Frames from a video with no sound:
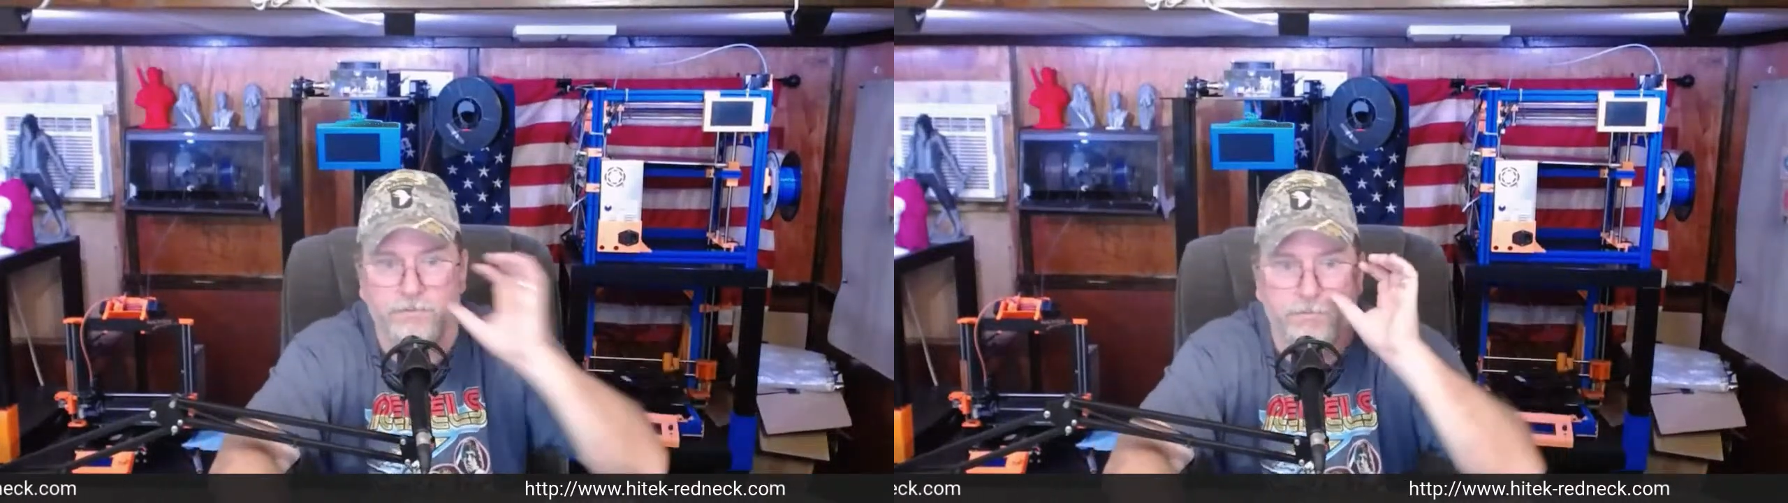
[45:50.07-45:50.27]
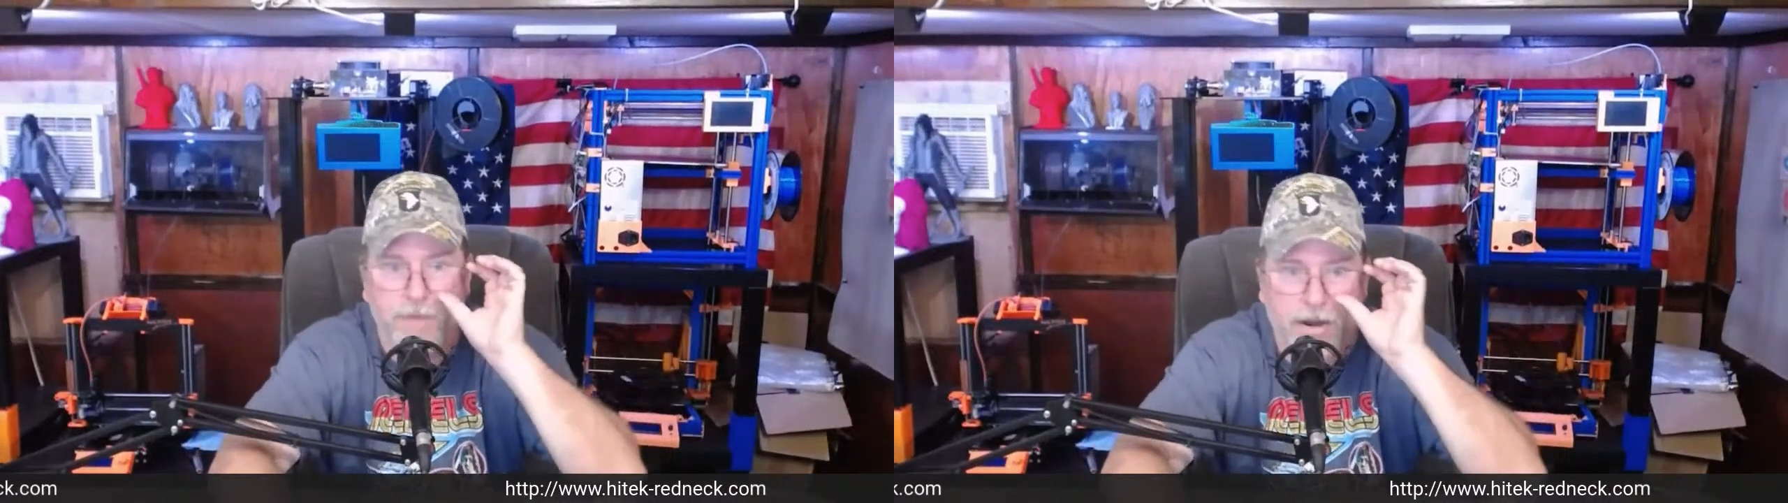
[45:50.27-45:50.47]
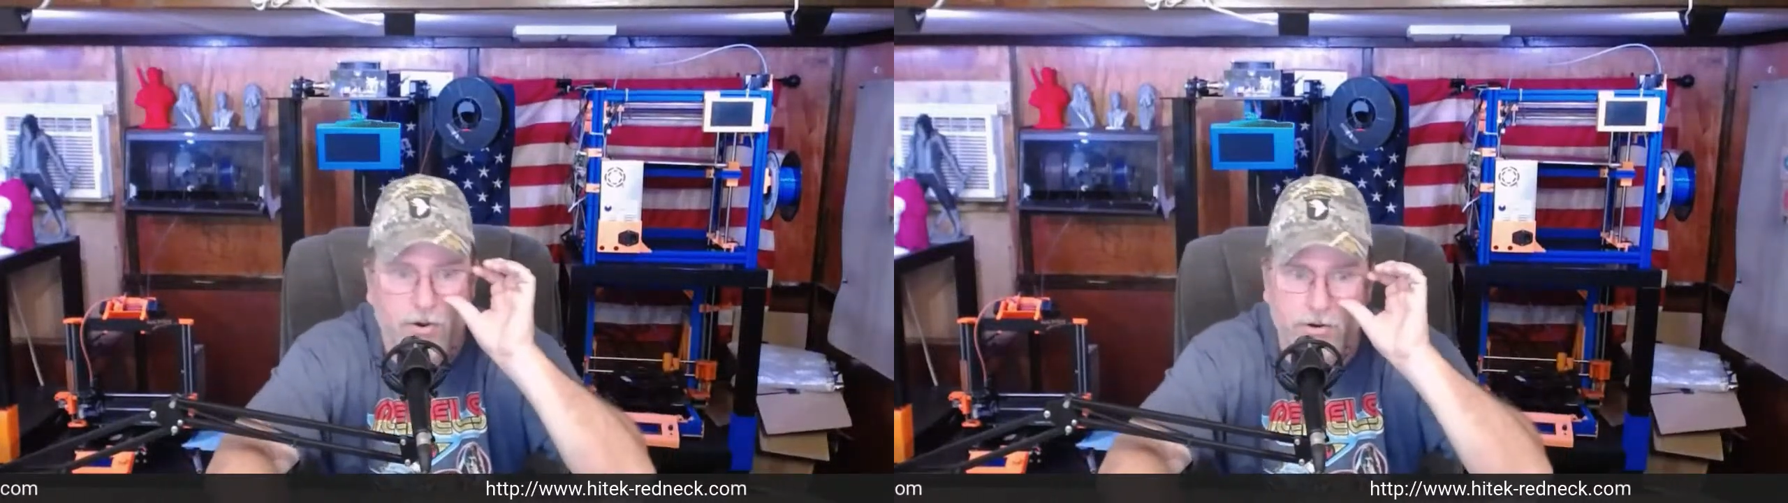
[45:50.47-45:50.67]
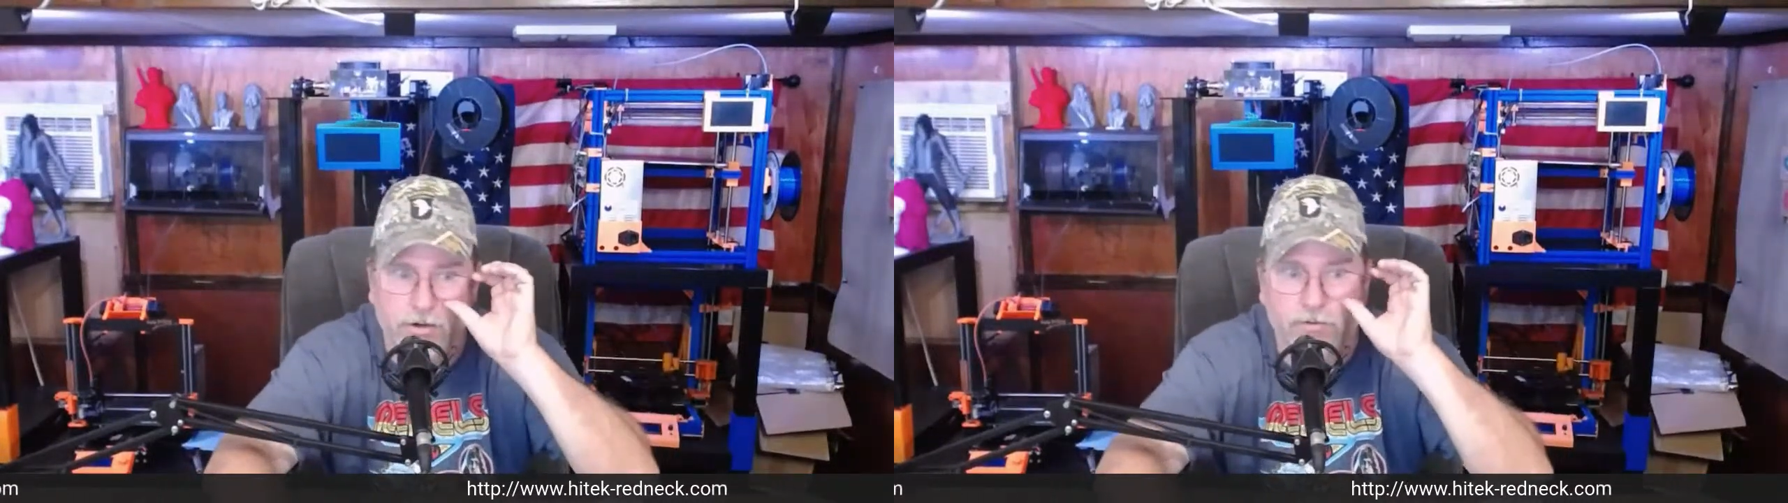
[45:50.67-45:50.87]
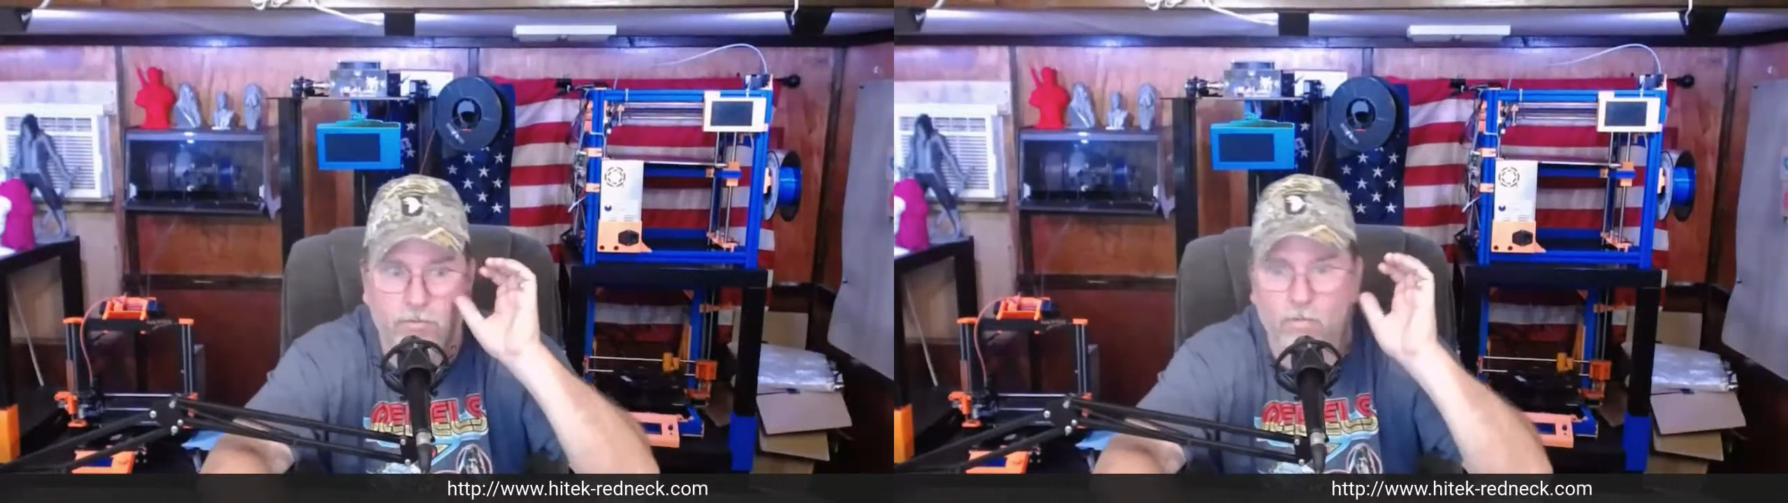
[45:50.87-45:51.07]
power
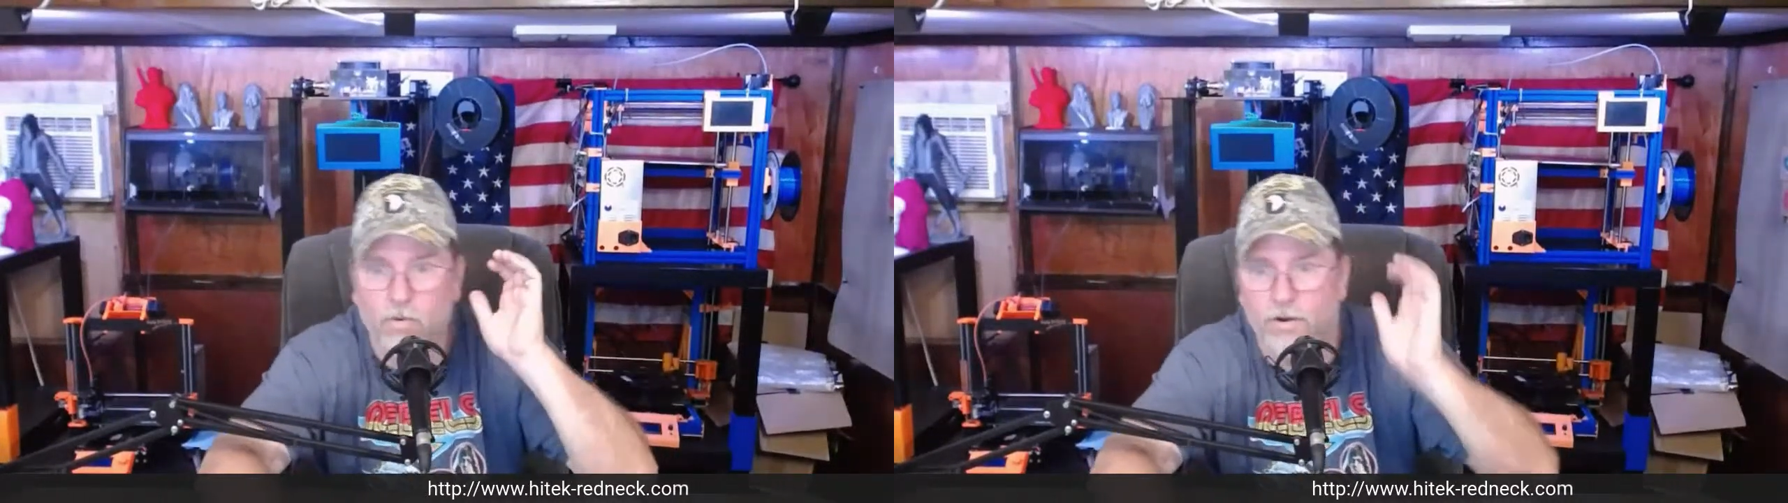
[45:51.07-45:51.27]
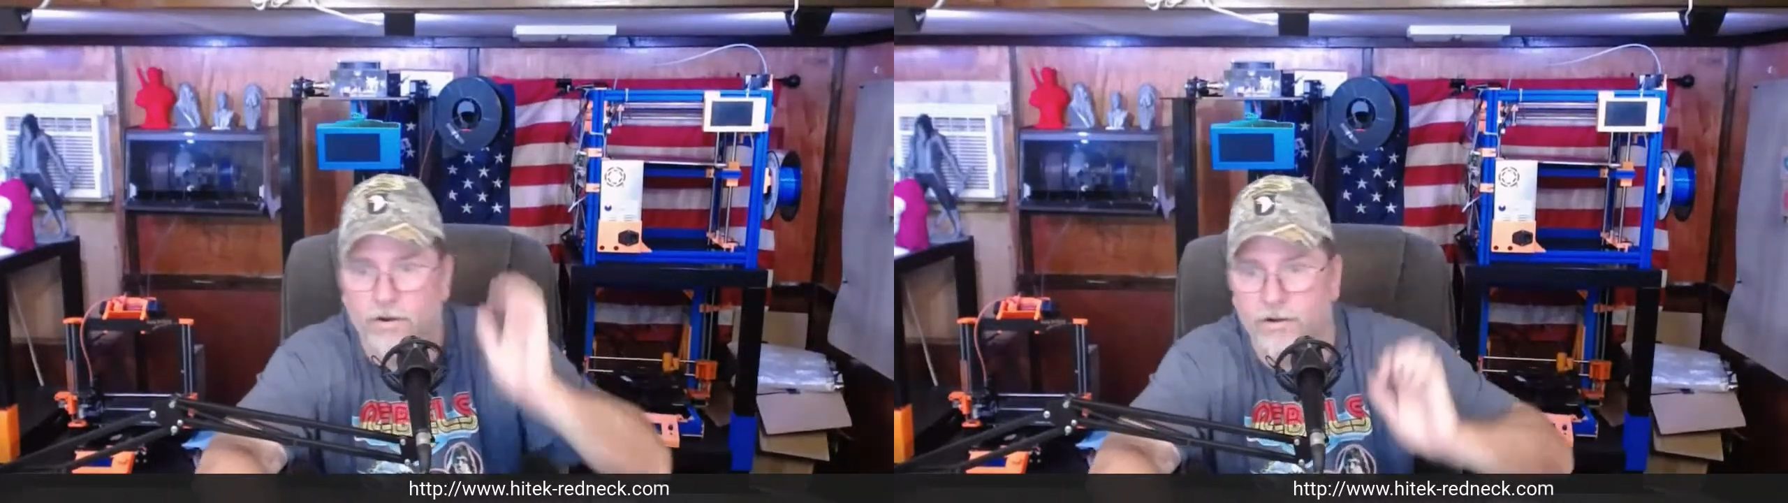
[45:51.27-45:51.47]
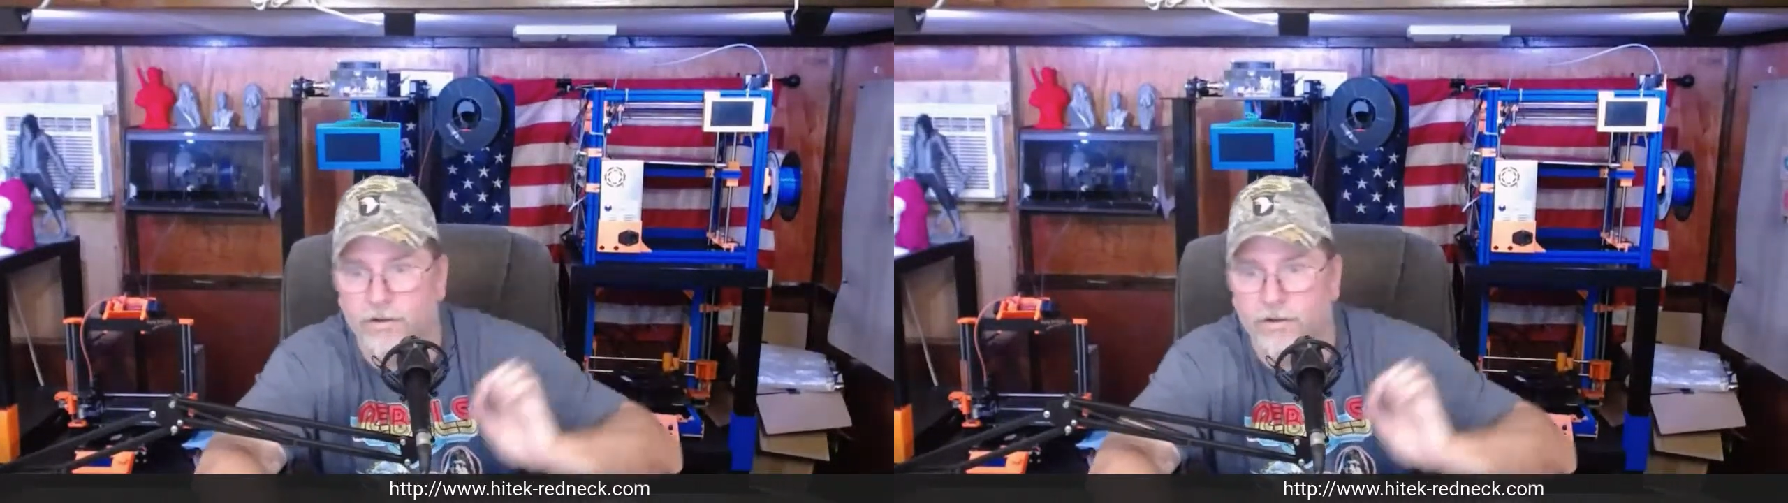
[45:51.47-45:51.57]
and water